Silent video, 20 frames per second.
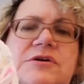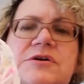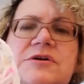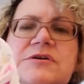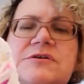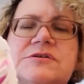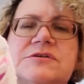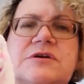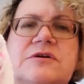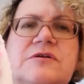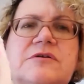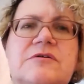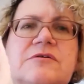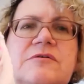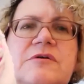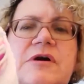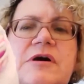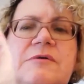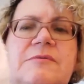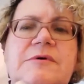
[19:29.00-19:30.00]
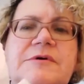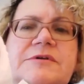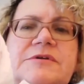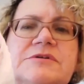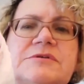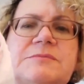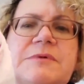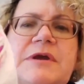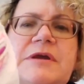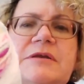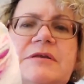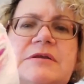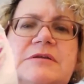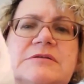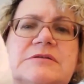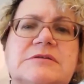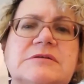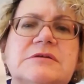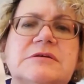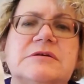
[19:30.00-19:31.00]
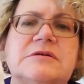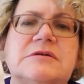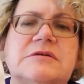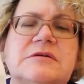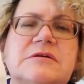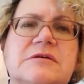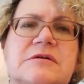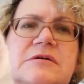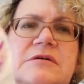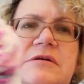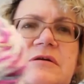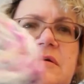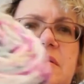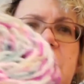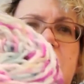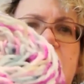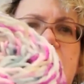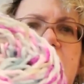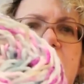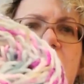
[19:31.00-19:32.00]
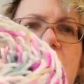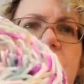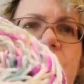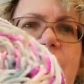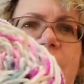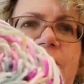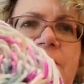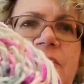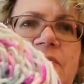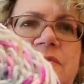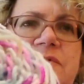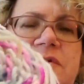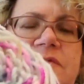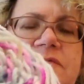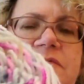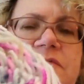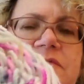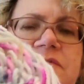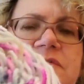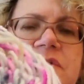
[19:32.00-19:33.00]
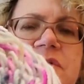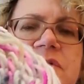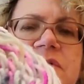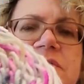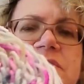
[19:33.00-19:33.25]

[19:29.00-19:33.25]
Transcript: So I wanted to make it a little bit more softer and tone.